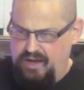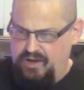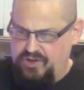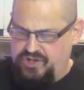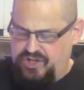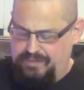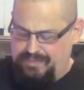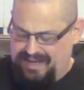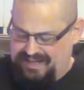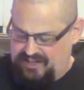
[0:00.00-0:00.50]

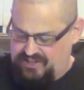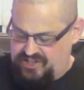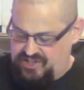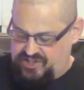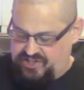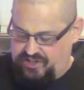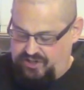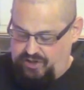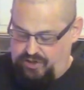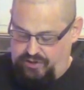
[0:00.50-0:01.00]
She
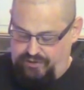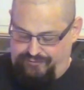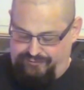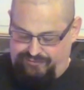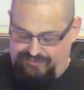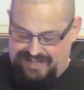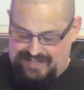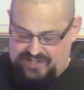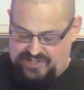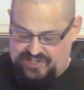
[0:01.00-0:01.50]
manages to go
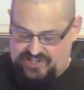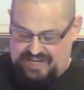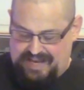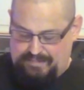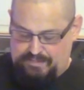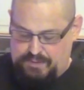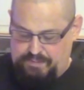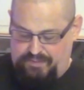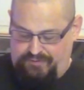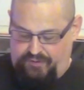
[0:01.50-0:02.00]
three
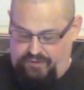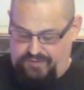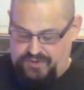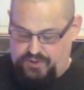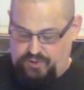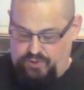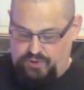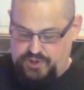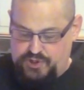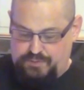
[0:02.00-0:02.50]
steps before the
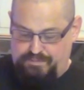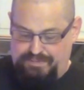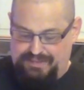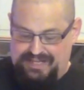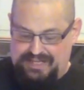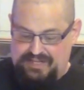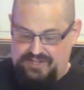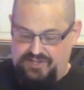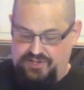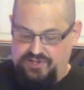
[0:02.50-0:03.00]
door
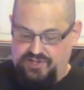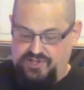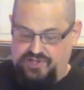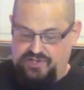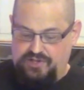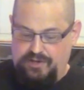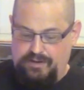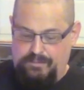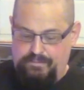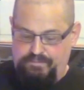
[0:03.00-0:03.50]

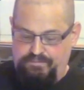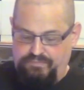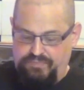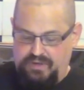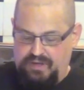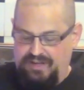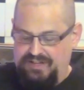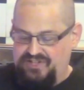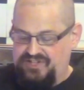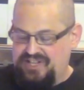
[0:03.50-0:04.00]
splinters
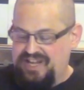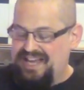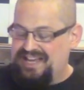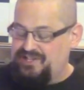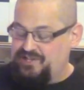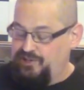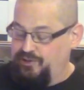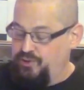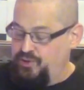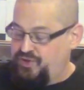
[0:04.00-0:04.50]
and
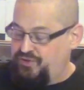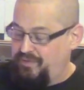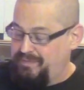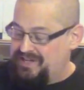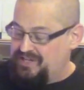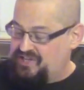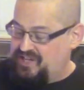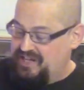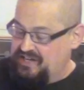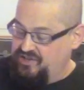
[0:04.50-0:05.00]
tears loose from
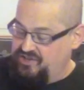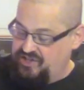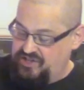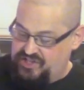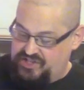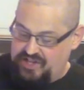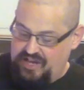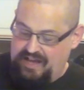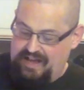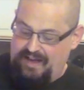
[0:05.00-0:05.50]
its
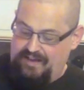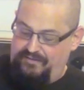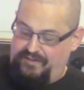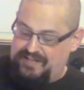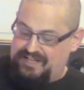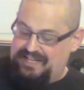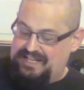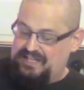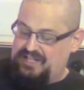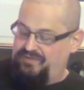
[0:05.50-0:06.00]
hinges,
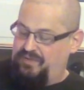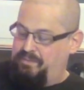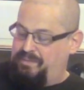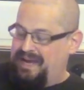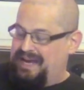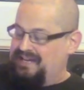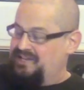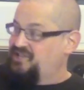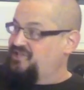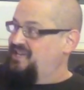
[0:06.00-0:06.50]
thudding to the
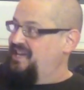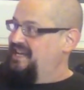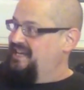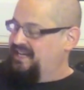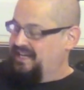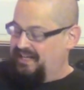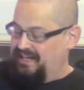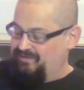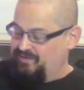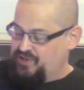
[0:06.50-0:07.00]

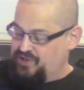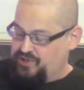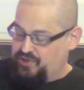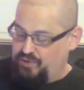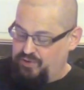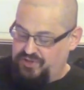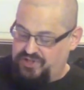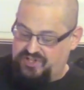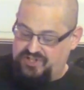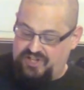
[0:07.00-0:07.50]
painstakingly
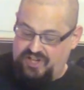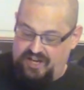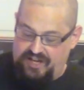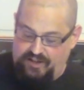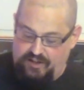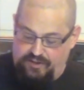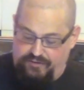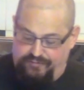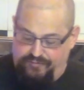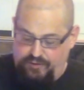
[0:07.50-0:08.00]
restored
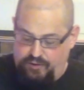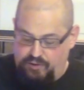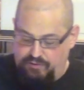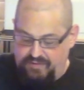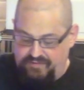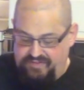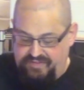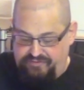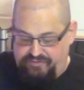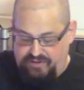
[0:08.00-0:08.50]
tile
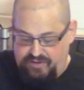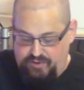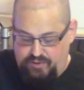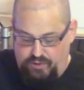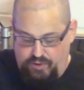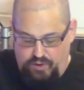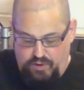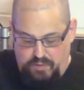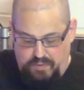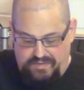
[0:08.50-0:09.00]
floor in the front
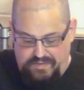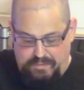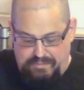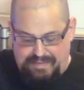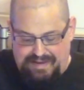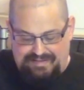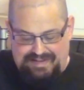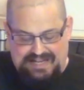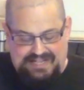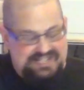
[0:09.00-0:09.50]
hall with a
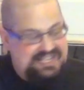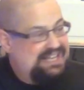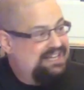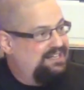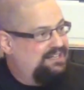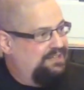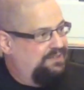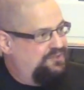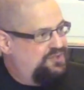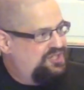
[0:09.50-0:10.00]
merry
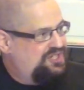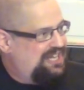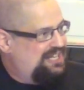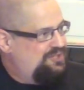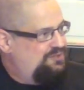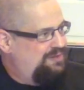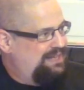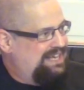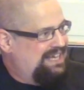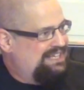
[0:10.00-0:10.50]
tinkle of
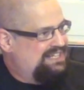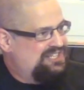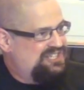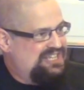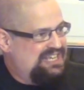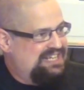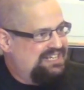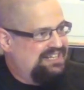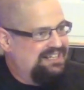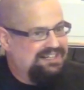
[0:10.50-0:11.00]
shattering
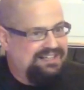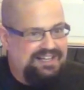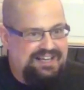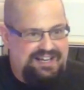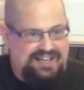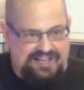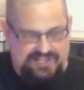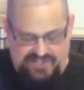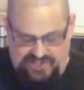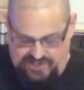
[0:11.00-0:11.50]
antique
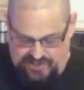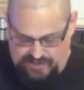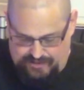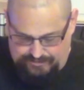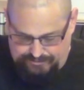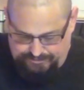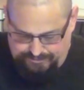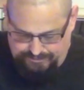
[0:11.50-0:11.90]
glass.